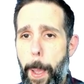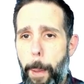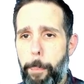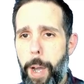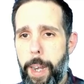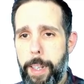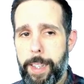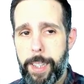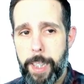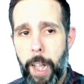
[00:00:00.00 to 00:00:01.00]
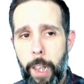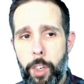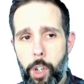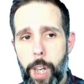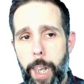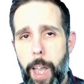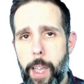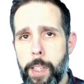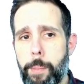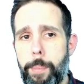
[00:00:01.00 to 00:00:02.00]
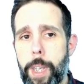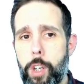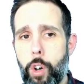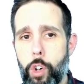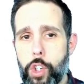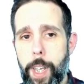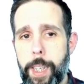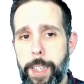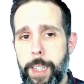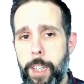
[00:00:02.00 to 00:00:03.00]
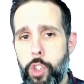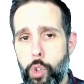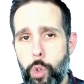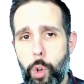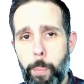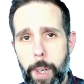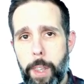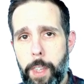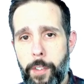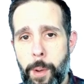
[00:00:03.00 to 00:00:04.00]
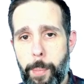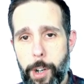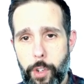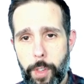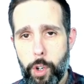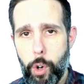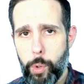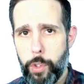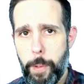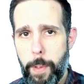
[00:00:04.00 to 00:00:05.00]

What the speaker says: but it is still not aligned because it is in 2 completely different parts of the code.